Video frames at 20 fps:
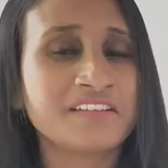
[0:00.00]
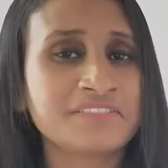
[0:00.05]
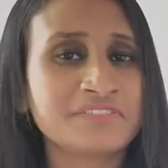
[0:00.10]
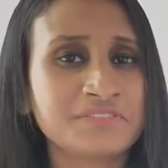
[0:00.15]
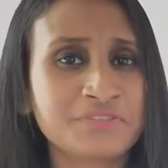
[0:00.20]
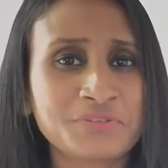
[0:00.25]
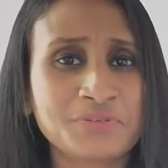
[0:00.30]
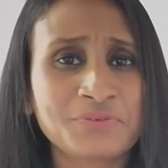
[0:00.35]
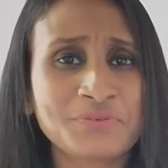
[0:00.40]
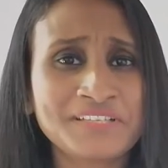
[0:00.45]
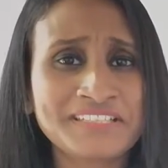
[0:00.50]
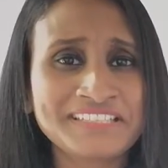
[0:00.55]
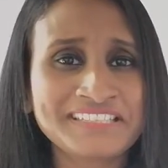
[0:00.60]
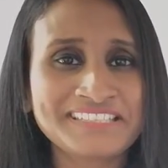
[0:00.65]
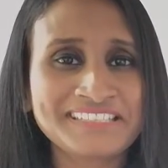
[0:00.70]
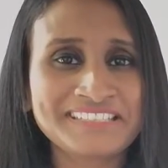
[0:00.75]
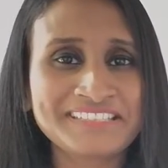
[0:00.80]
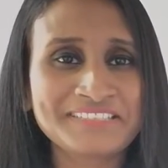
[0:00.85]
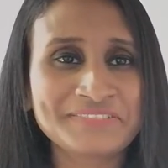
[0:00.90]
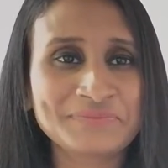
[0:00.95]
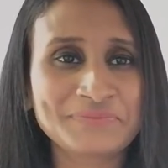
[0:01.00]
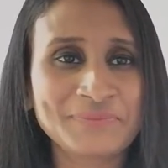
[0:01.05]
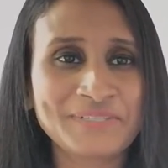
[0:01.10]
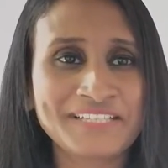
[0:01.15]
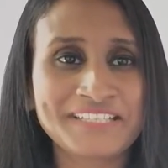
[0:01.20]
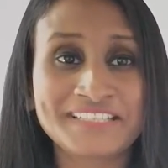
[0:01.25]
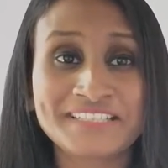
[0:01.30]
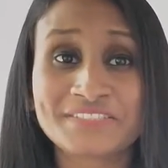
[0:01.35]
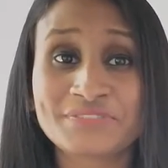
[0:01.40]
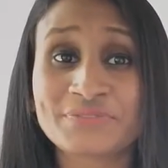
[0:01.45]
No one in this
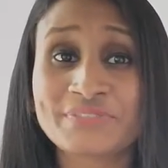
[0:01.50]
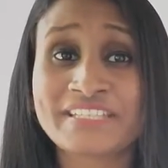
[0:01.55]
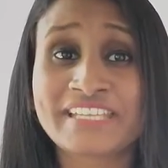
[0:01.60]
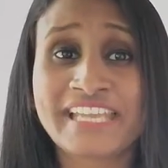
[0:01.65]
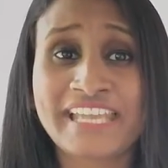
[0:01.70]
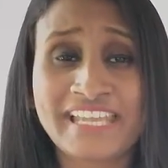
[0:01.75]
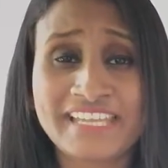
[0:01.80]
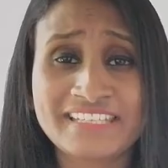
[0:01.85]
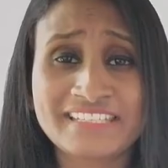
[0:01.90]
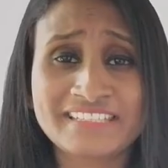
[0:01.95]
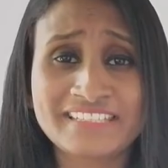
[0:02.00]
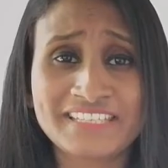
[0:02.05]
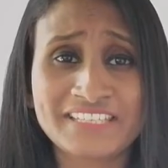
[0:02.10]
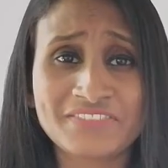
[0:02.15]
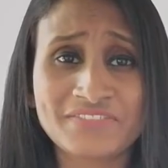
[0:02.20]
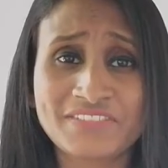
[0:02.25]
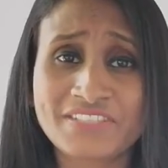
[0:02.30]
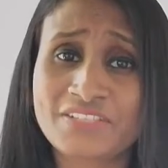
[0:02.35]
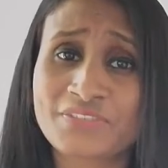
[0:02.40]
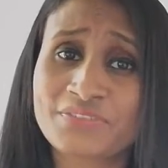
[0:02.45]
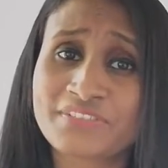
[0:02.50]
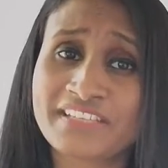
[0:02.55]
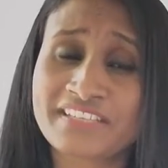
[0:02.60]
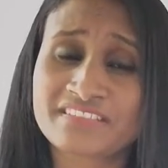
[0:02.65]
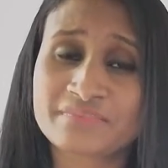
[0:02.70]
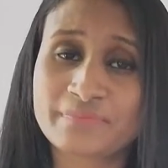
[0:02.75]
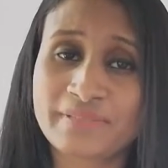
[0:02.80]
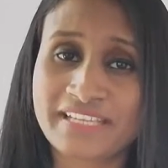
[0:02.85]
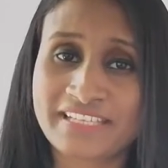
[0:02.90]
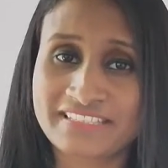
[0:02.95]
world doing anything
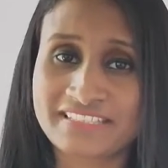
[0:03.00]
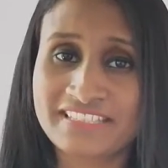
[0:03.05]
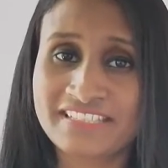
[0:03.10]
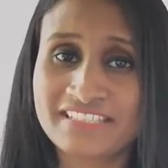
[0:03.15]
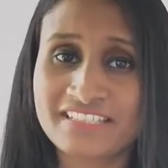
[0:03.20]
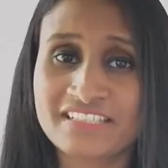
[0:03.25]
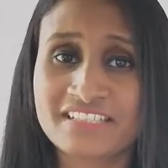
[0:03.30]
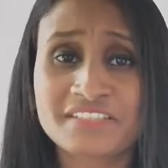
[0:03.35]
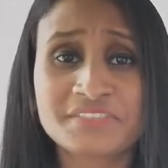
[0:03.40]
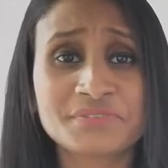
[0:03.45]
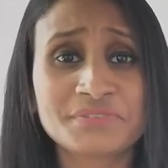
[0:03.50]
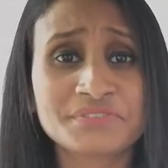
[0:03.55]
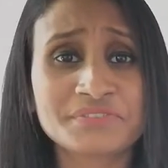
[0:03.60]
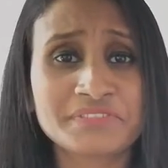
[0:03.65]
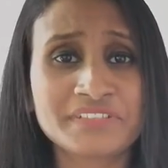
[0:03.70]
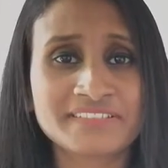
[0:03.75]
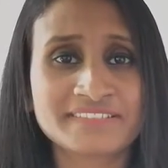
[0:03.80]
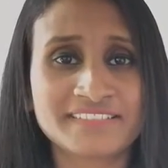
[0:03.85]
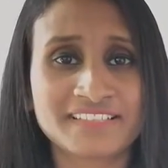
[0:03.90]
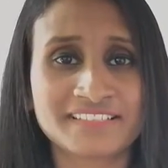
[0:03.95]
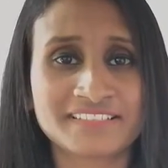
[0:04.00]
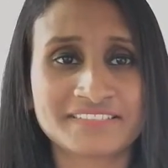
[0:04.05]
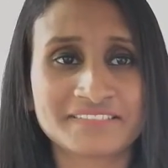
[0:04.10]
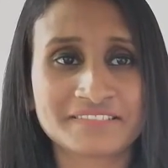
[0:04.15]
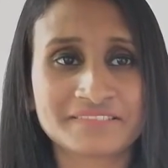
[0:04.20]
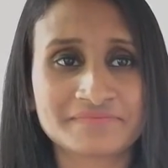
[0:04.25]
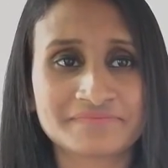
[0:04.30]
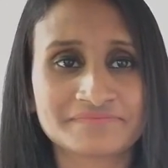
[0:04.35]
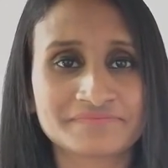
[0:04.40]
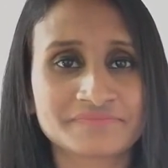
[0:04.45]
without expecting a good
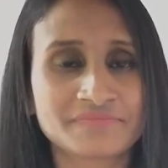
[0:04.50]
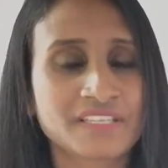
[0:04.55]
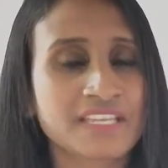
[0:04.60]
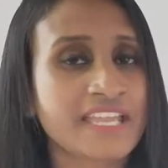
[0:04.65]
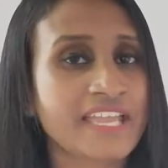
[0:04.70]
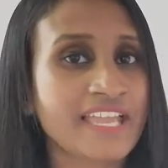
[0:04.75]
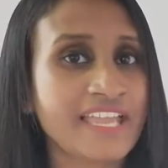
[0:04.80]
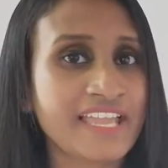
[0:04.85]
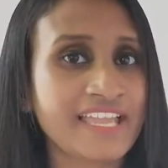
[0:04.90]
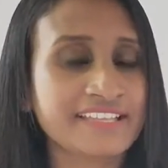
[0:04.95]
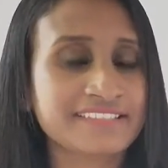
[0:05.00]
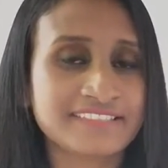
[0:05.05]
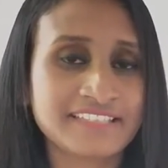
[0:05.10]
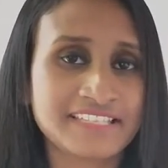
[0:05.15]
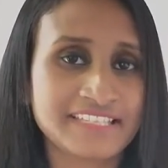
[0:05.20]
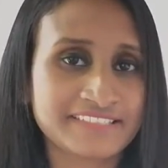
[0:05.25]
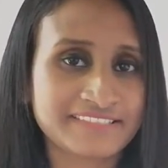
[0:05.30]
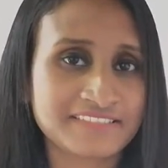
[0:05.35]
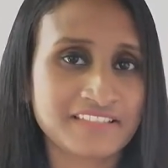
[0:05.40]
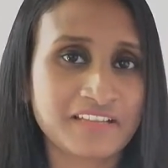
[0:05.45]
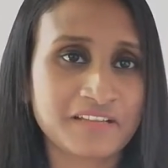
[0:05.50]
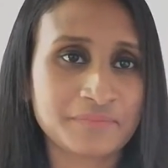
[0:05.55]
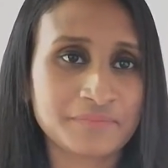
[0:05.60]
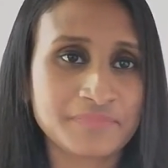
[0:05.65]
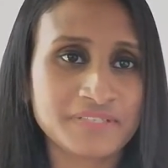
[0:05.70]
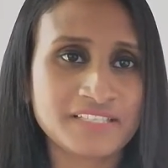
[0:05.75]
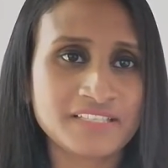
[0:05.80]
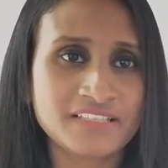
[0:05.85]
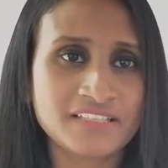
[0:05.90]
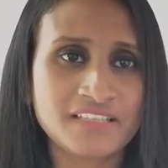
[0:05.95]
result. As an example,
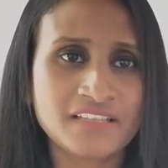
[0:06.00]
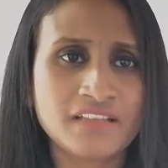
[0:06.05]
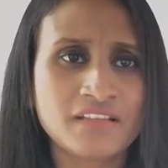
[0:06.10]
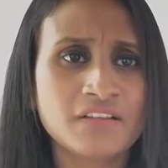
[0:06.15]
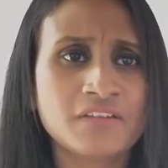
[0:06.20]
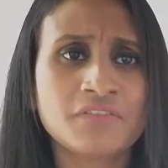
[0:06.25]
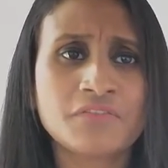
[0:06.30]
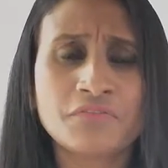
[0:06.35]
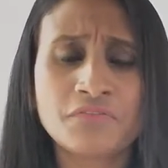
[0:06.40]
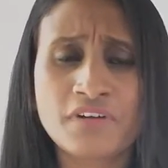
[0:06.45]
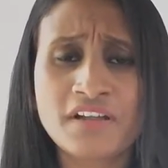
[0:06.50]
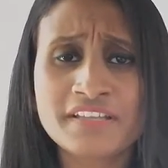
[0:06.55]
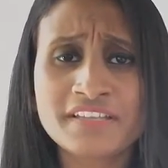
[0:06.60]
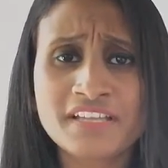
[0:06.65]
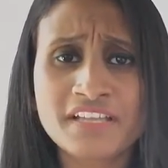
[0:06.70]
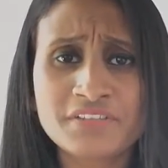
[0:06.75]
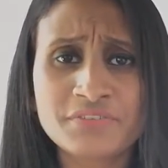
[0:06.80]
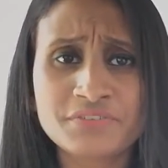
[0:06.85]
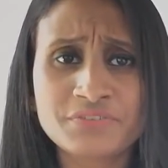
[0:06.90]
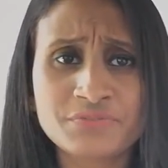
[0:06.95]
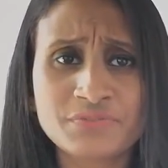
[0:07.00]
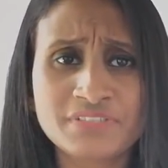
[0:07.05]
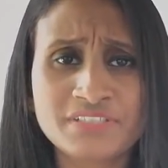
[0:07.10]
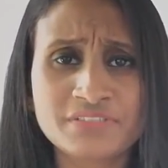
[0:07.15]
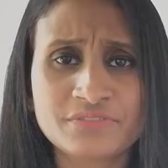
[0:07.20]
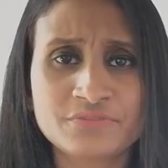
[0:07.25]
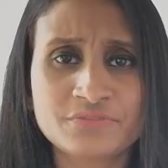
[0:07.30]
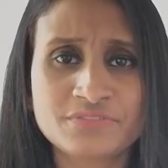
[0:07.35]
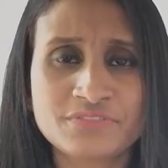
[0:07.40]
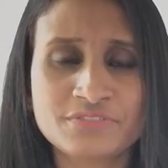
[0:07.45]
why you are doing a
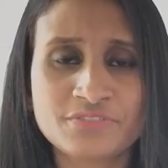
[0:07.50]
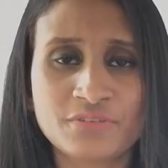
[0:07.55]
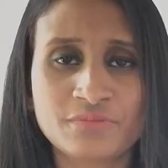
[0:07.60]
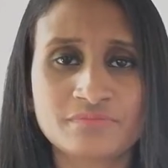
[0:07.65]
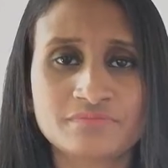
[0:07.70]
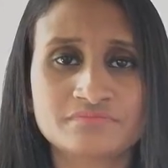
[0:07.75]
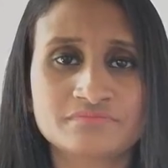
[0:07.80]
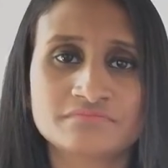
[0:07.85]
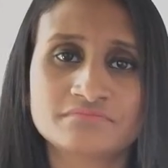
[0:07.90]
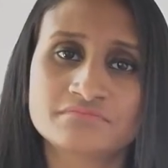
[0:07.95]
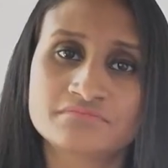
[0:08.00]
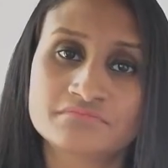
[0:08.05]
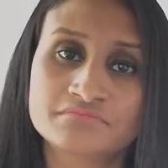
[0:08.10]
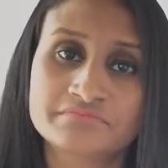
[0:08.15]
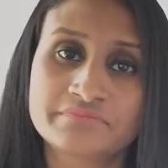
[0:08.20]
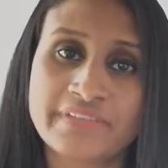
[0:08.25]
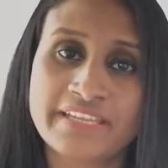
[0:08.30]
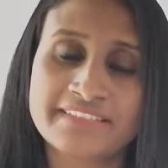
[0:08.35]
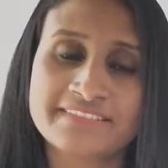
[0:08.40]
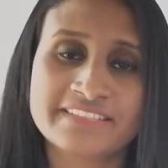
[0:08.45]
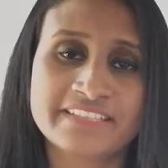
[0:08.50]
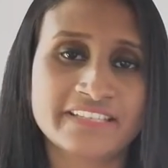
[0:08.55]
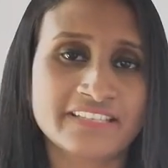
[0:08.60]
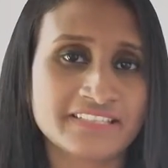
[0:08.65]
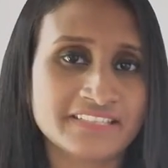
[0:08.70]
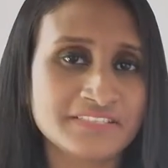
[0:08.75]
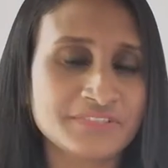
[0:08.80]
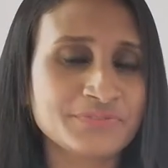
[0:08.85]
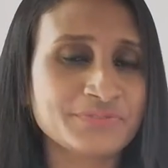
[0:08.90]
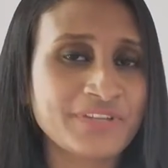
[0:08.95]
job? Basically
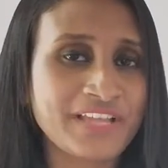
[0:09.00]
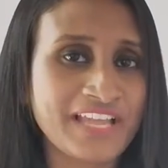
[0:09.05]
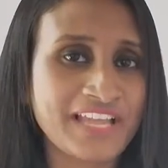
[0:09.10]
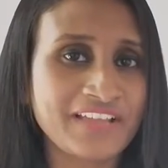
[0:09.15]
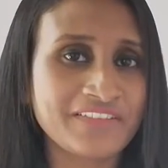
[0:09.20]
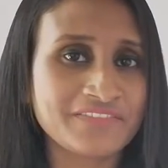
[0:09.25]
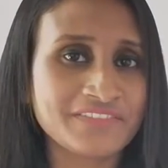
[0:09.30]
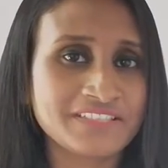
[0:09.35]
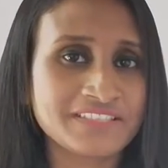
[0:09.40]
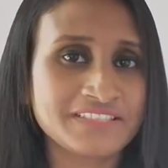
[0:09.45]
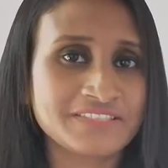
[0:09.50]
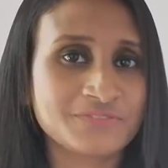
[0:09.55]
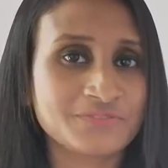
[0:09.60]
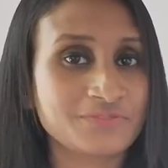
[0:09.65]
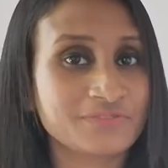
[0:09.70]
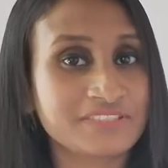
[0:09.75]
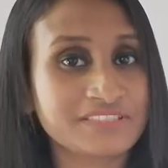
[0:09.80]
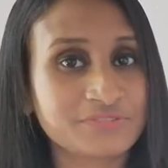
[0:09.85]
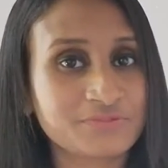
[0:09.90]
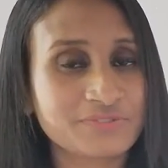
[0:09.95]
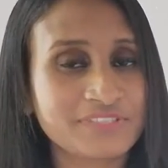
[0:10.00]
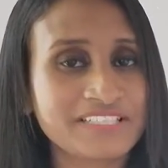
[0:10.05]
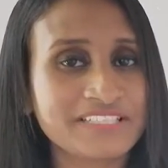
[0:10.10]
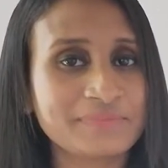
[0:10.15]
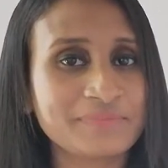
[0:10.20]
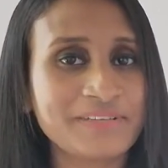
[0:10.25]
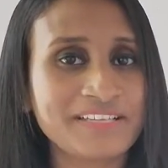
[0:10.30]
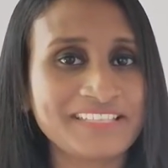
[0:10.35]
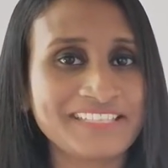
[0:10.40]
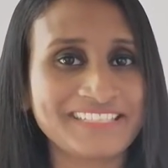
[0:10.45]
to have or to earn
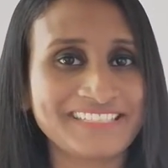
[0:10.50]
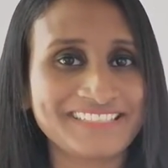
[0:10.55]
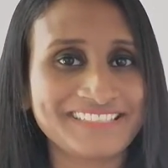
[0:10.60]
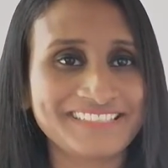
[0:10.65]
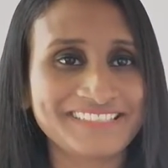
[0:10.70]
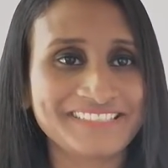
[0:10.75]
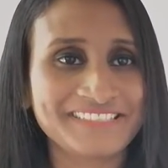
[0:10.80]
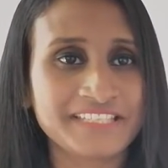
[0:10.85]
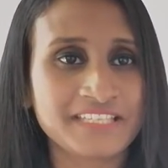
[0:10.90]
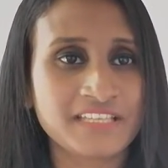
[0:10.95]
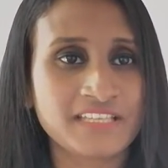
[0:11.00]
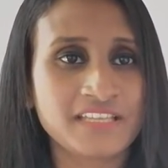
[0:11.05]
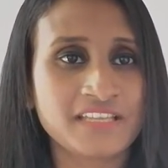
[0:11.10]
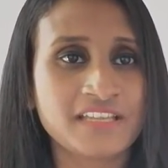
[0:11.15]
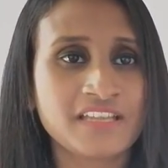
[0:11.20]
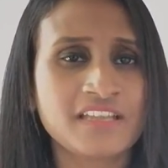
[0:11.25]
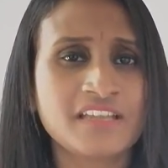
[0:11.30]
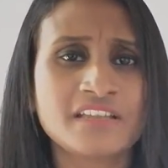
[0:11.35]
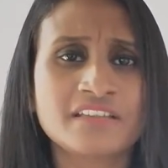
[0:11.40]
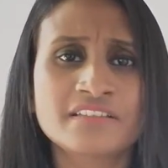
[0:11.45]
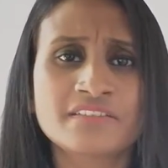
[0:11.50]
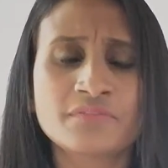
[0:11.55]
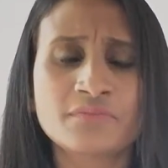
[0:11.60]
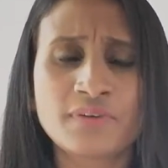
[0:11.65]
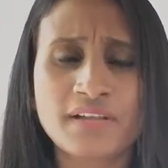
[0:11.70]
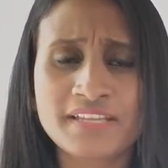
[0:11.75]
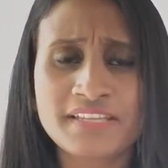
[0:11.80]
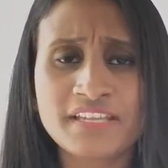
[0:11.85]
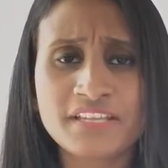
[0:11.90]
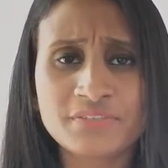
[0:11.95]
money. Why you
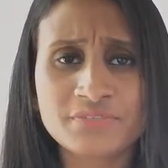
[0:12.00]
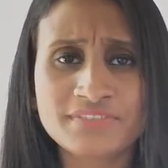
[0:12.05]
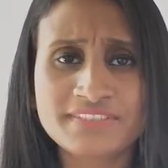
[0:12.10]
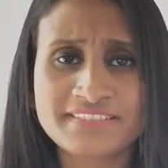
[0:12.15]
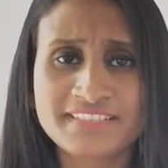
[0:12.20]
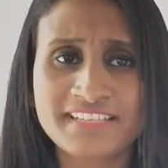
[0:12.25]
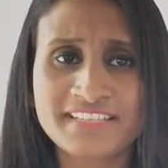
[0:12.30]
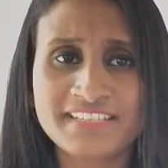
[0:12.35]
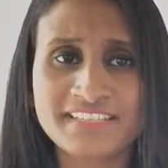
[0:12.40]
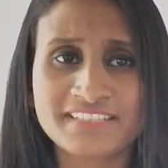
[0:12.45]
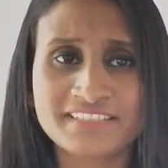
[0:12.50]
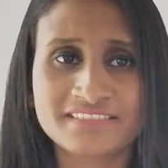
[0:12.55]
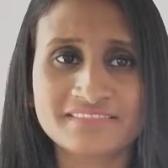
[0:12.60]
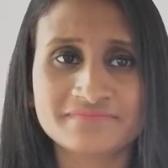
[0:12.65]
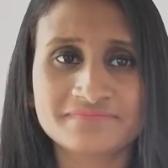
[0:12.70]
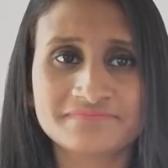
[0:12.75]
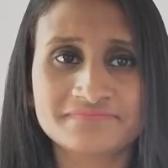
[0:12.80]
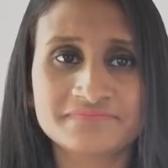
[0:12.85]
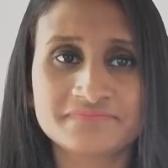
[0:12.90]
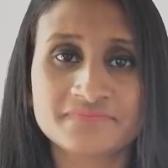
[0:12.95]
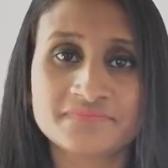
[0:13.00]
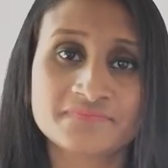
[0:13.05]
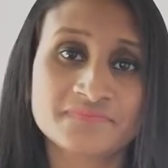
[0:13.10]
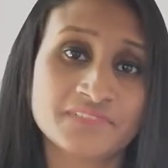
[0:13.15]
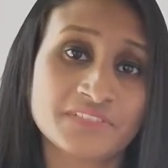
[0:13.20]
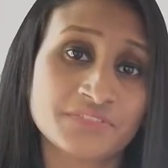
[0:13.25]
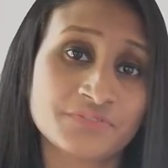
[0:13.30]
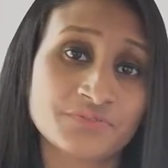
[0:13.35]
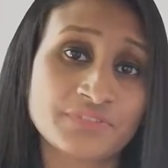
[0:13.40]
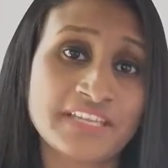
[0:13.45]
study? To get
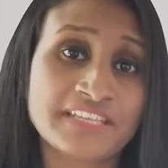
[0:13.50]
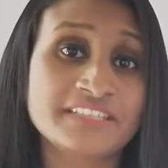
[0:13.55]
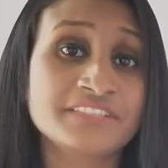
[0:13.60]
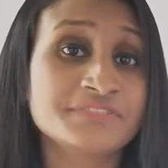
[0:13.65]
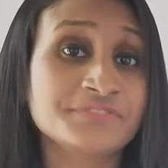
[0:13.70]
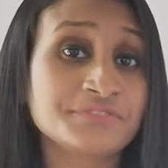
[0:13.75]
a job?